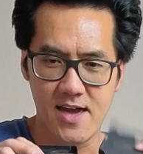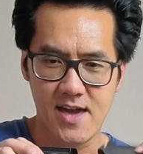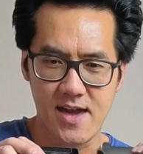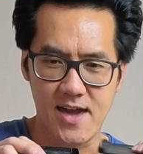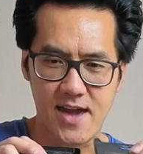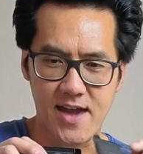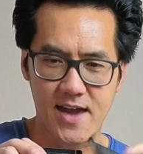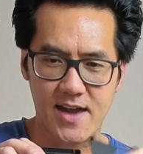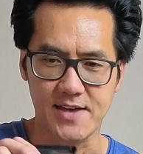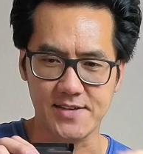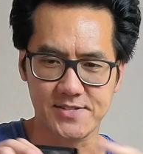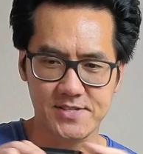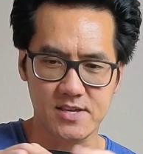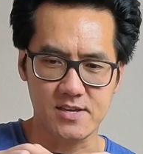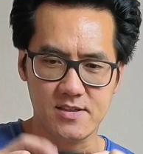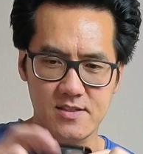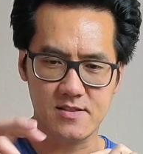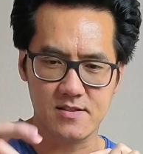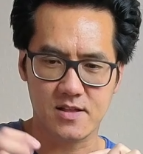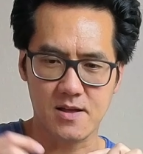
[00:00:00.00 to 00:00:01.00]
has
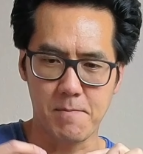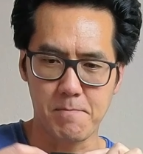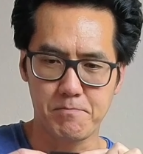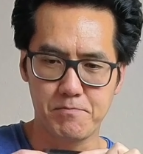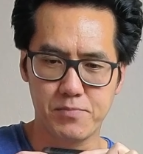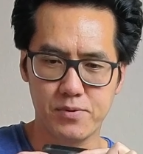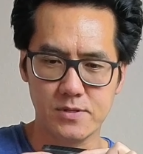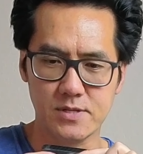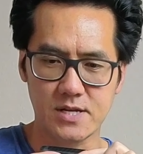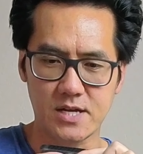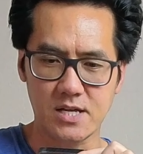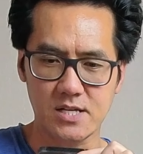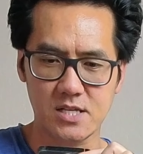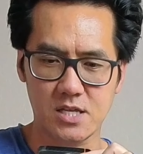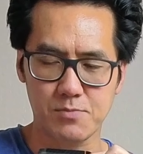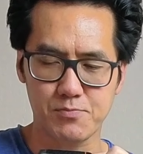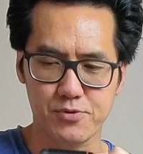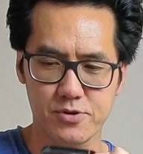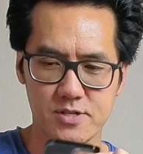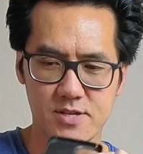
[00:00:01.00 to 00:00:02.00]
it completely
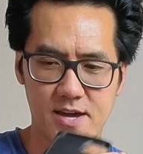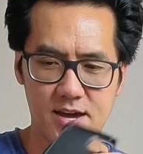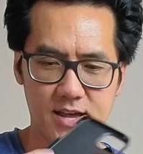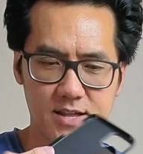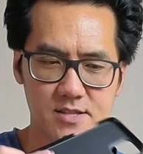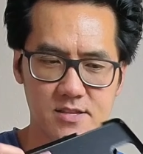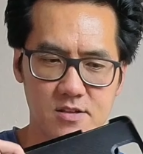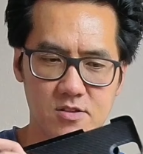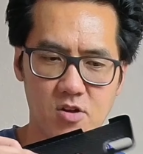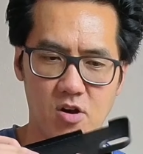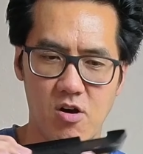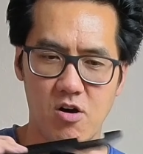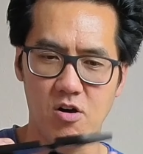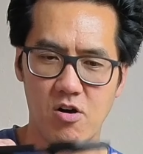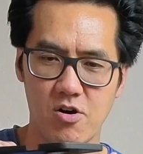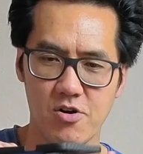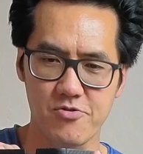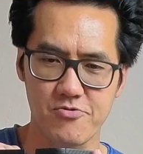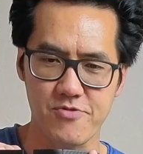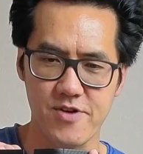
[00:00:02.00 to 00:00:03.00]
protected
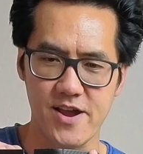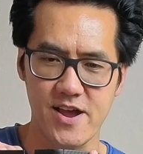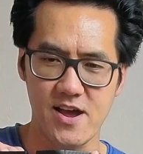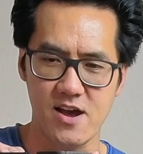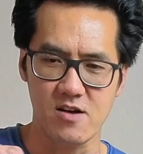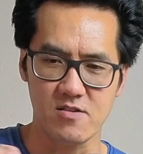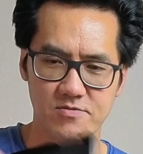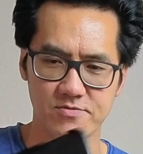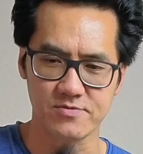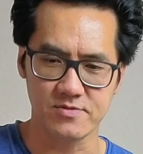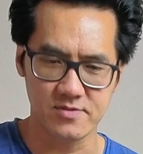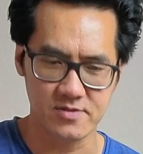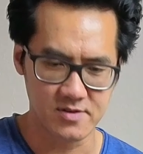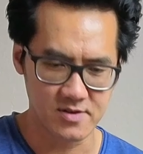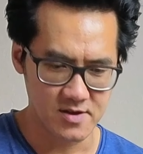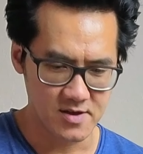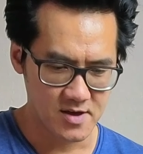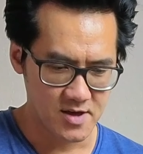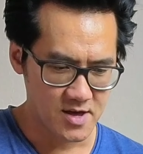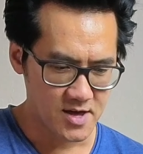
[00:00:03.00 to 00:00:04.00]
all around.
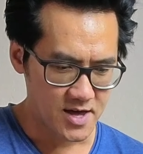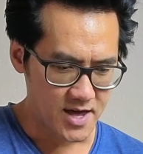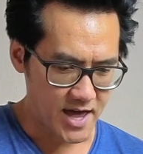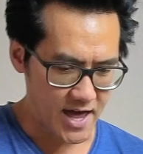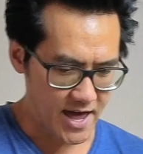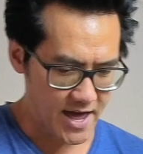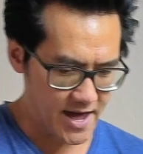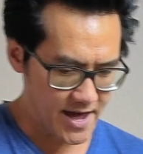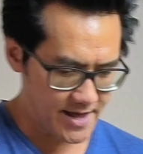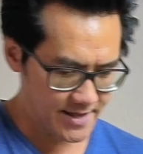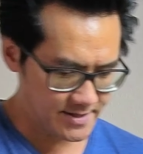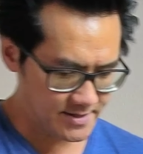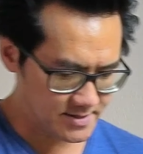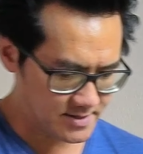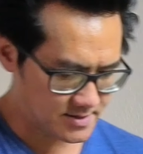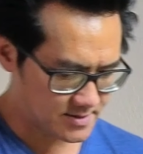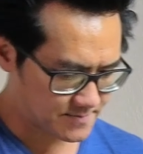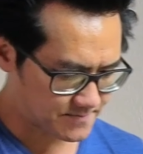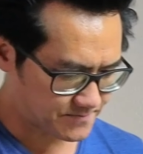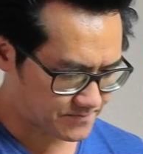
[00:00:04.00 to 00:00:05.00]

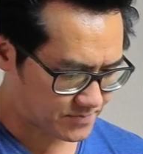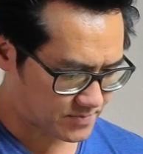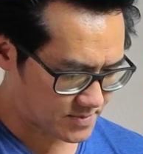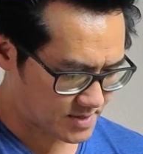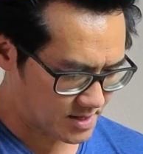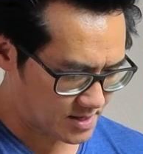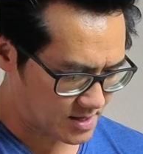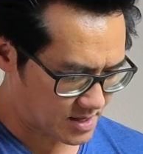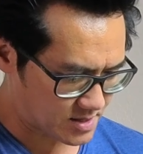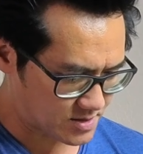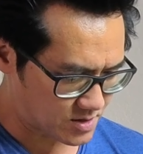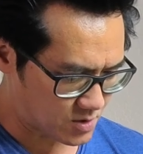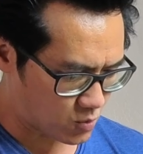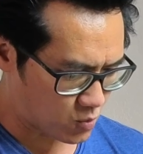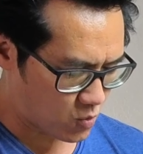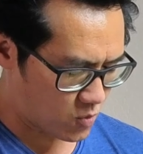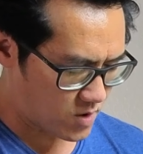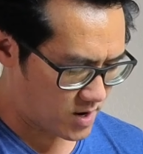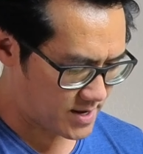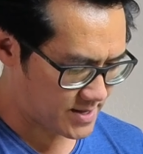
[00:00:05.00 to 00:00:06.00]
And the
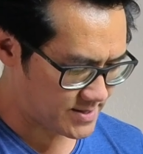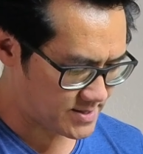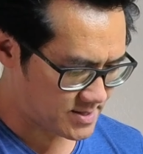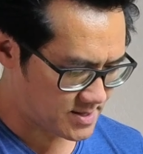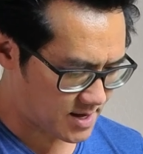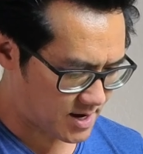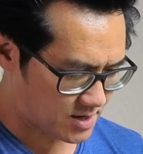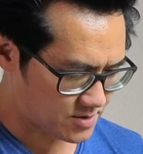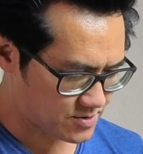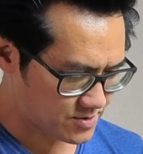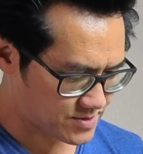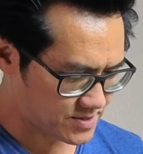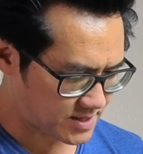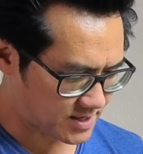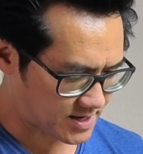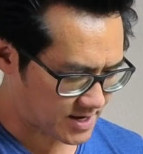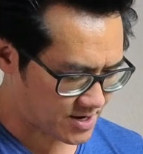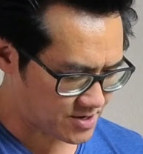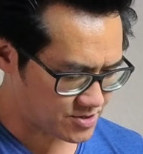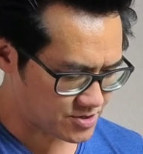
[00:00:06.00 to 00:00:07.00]
one other
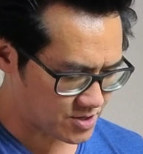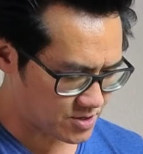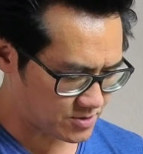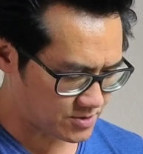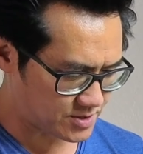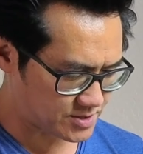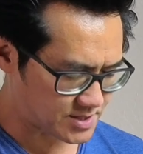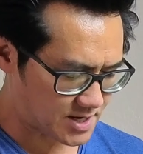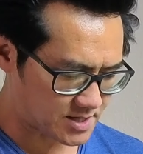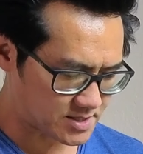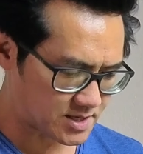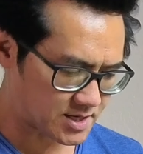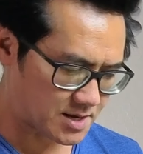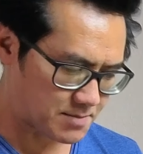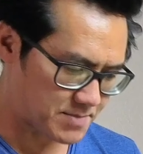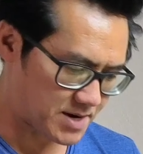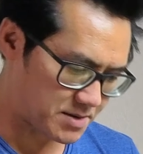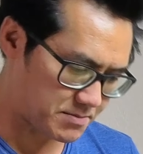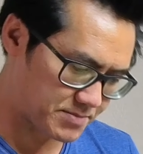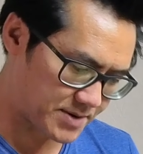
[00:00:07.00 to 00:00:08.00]
thing I noticed, I think I
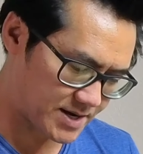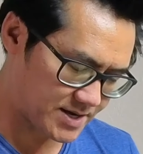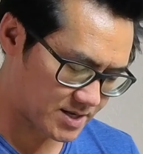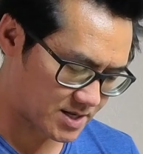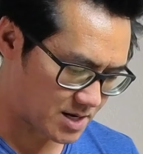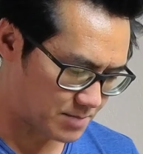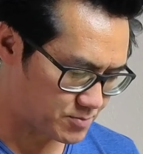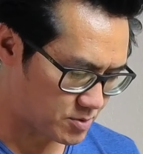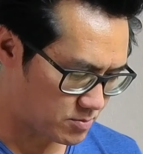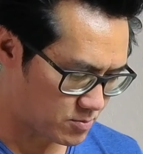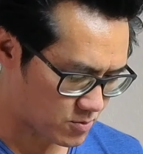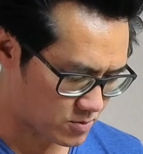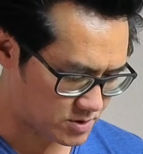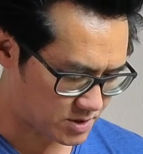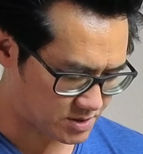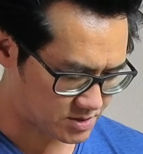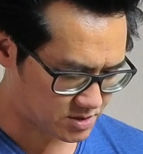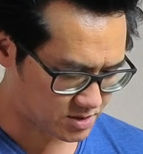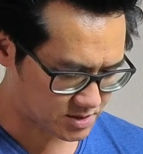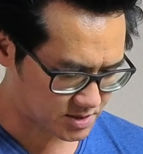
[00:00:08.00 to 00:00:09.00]
might buy a couple more of
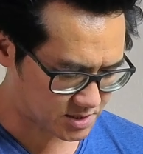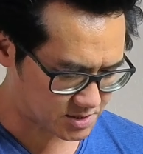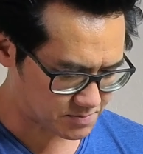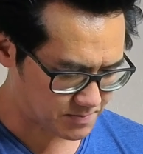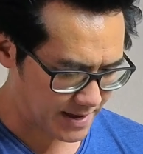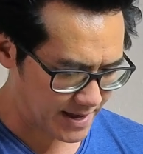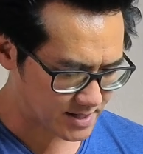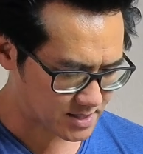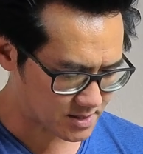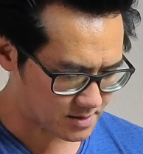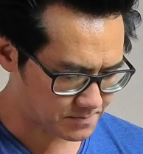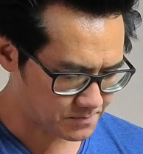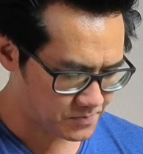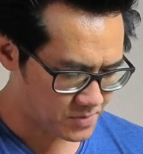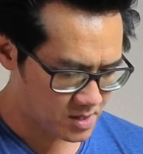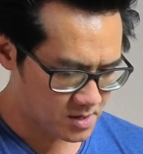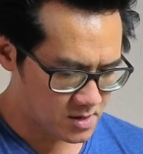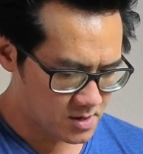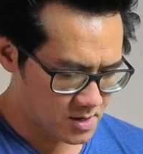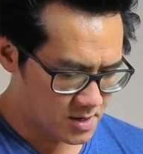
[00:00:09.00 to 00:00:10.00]
these just as backup.
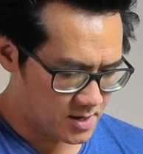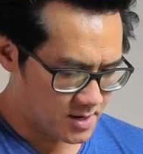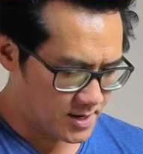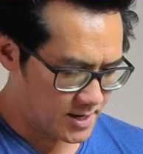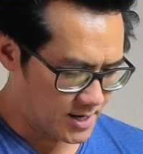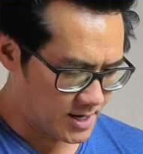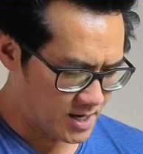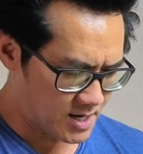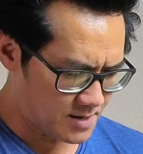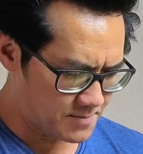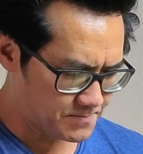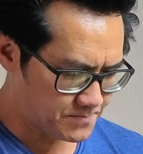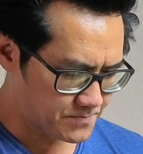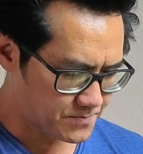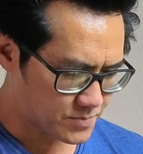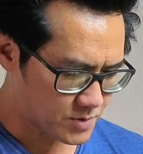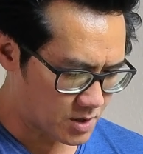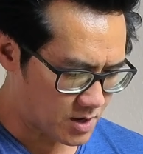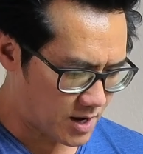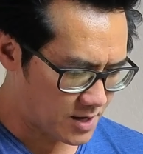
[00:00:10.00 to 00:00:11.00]

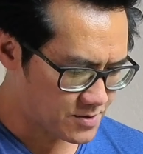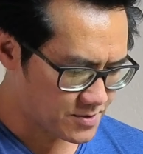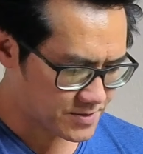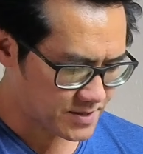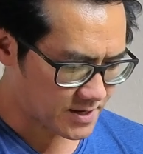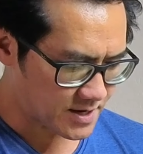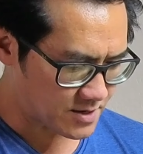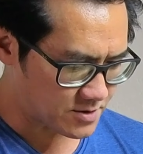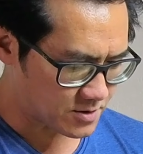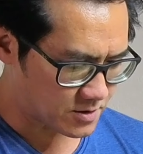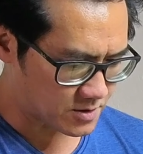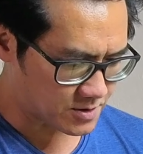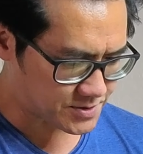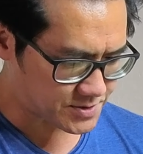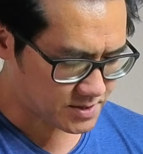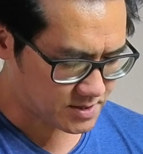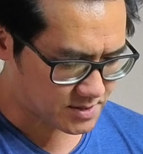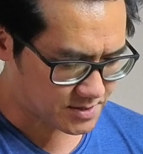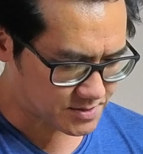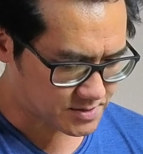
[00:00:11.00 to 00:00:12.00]
The other thing I
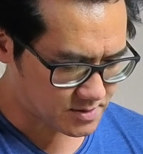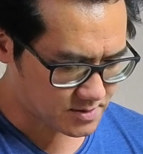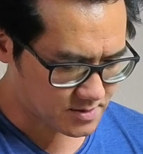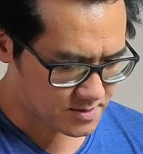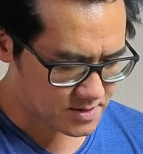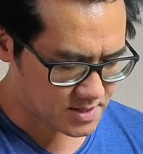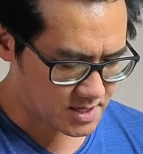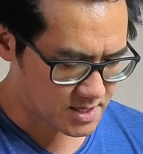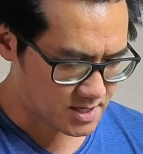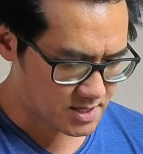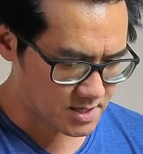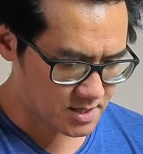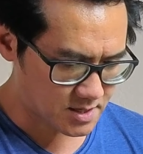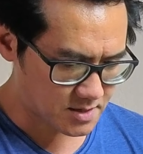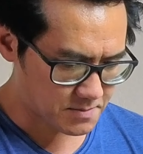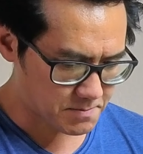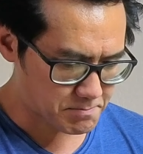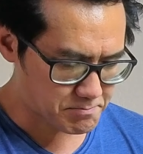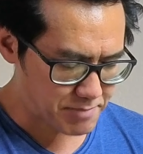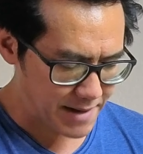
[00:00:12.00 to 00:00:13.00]
noticed is the
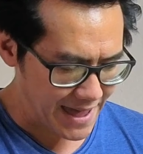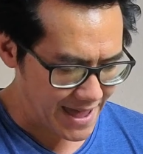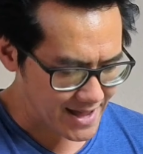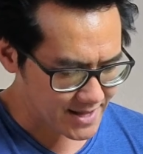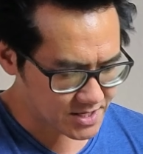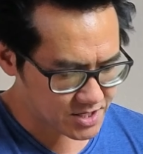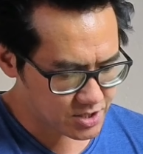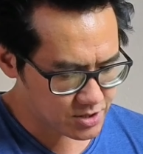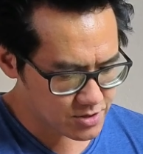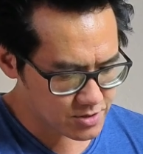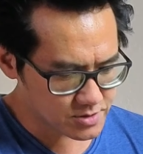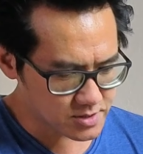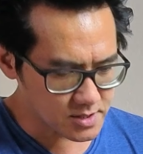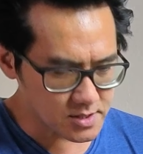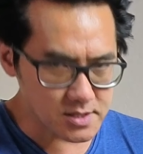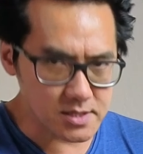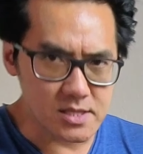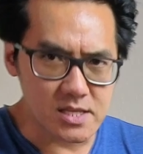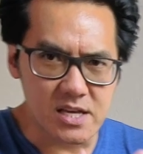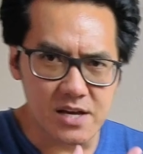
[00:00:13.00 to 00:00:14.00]
back here, the
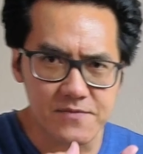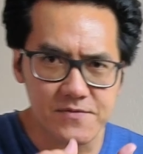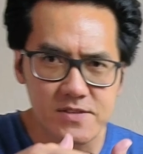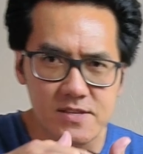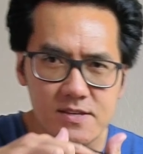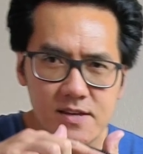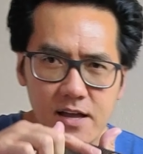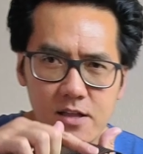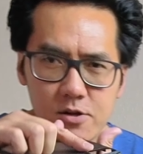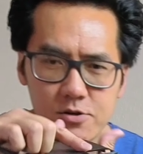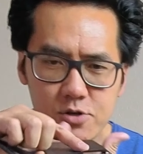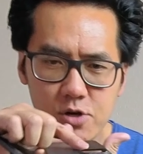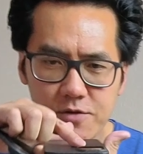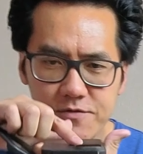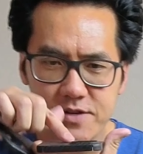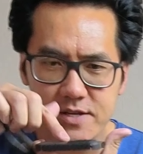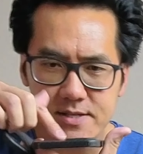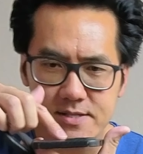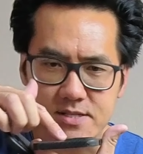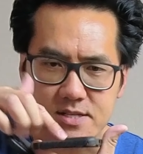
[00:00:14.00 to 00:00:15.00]
lift. I don't know if
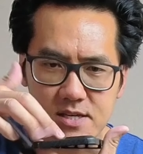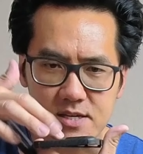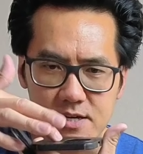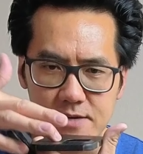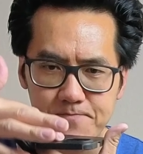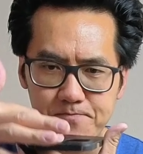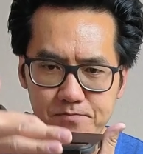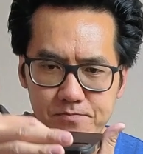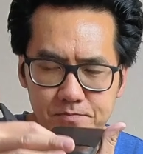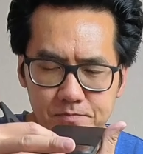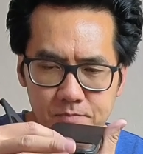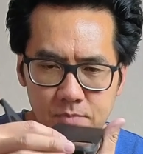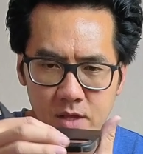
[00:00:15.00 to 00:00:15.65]
you can see it.